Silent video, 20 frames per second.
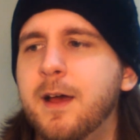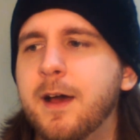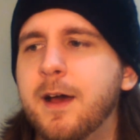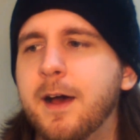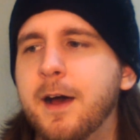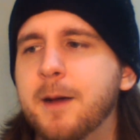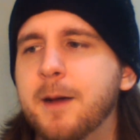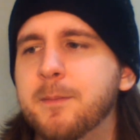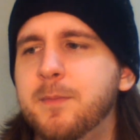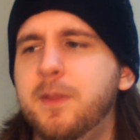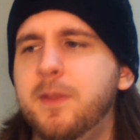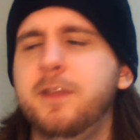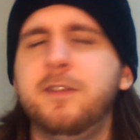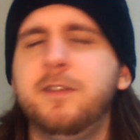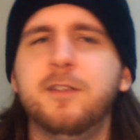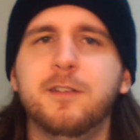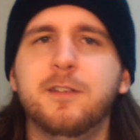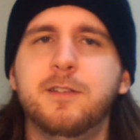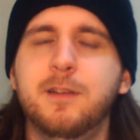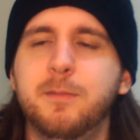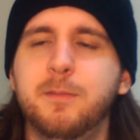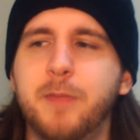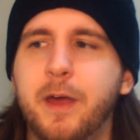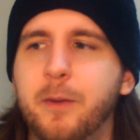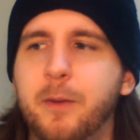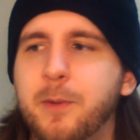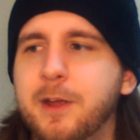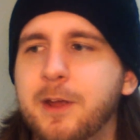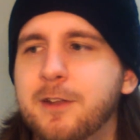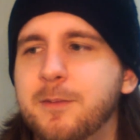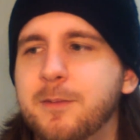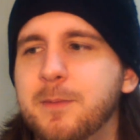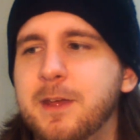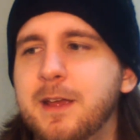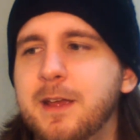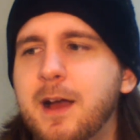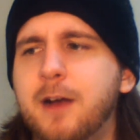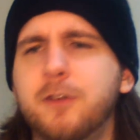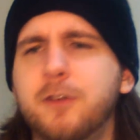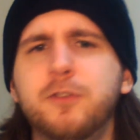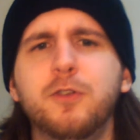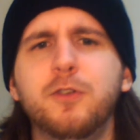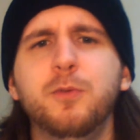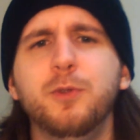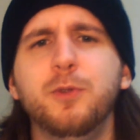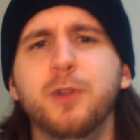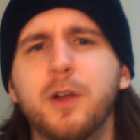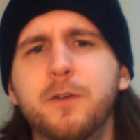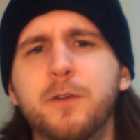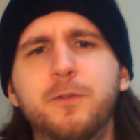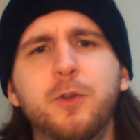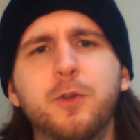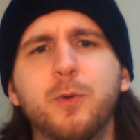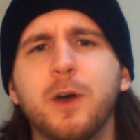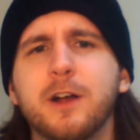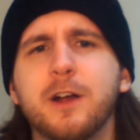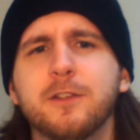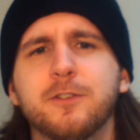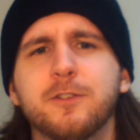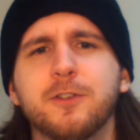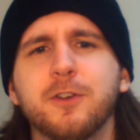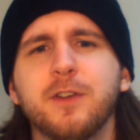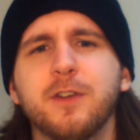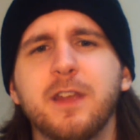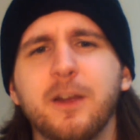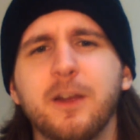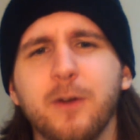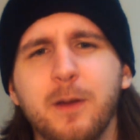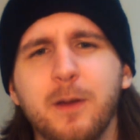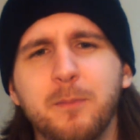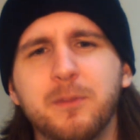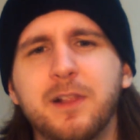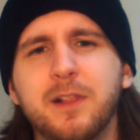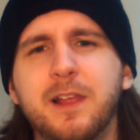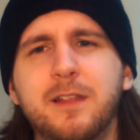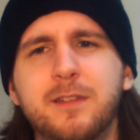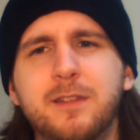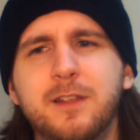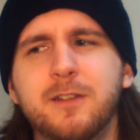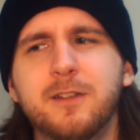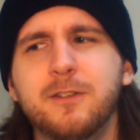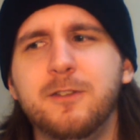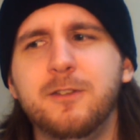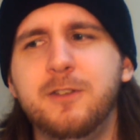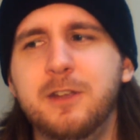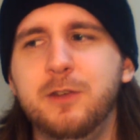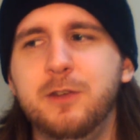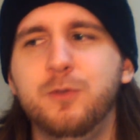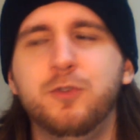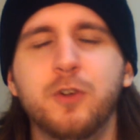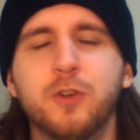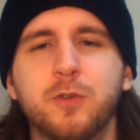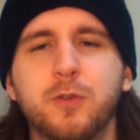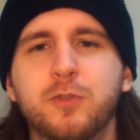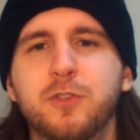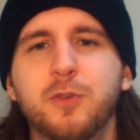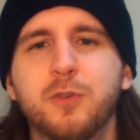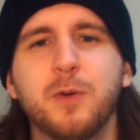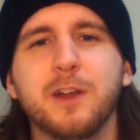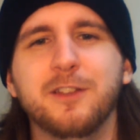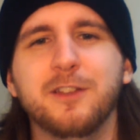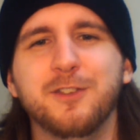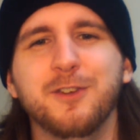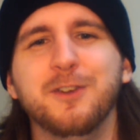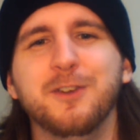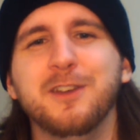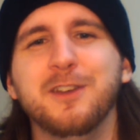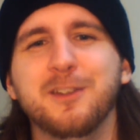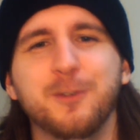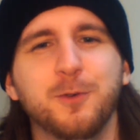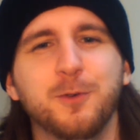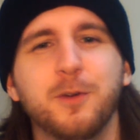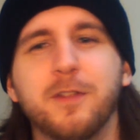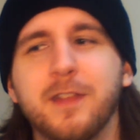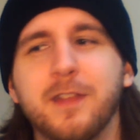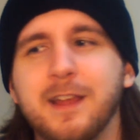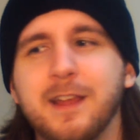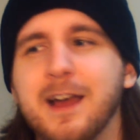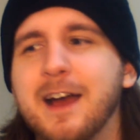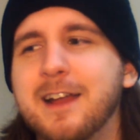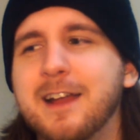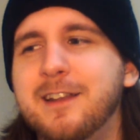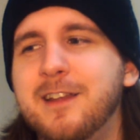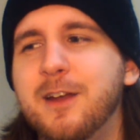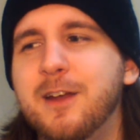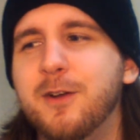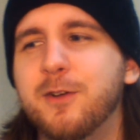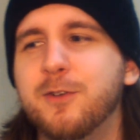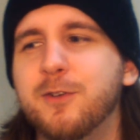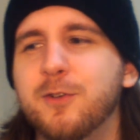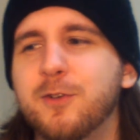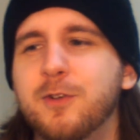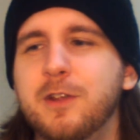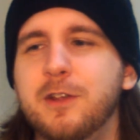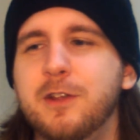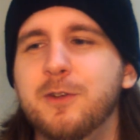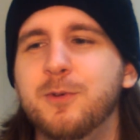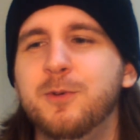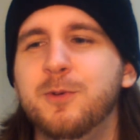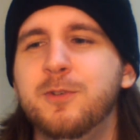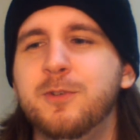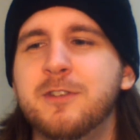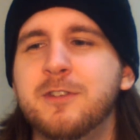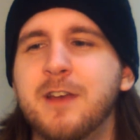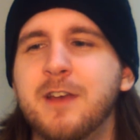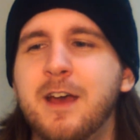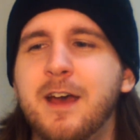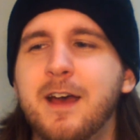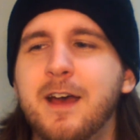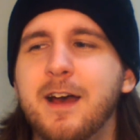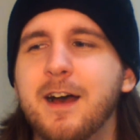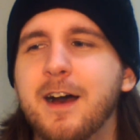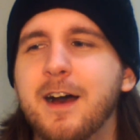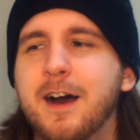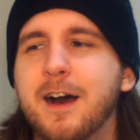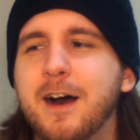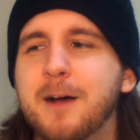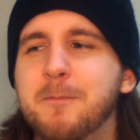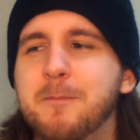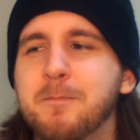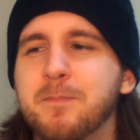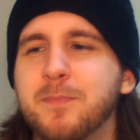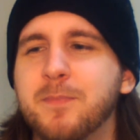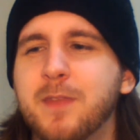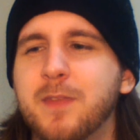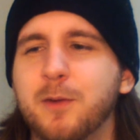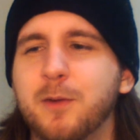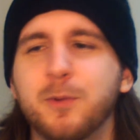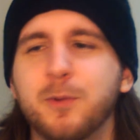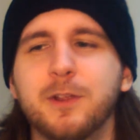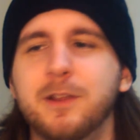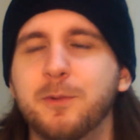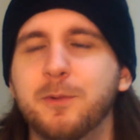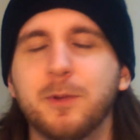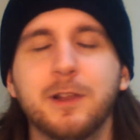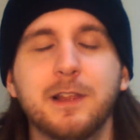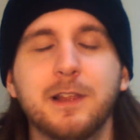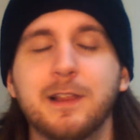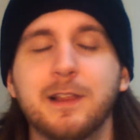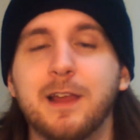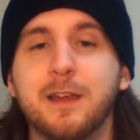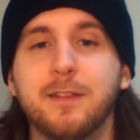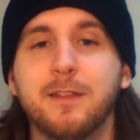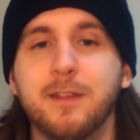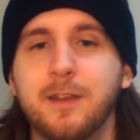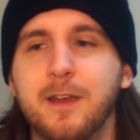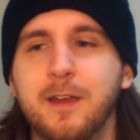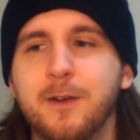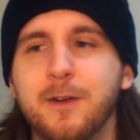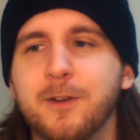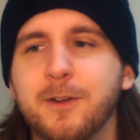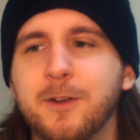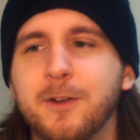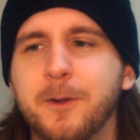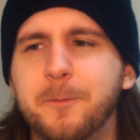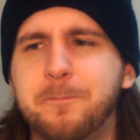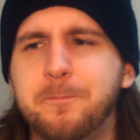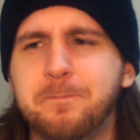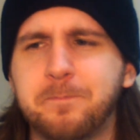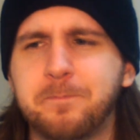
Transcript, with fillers: Um, at least it seemed that way to me. I also love Yu Han Sung here. I'm glad that SIU chose Yu Han Sung as sort of the guide character to use. Um, I really, really like the character,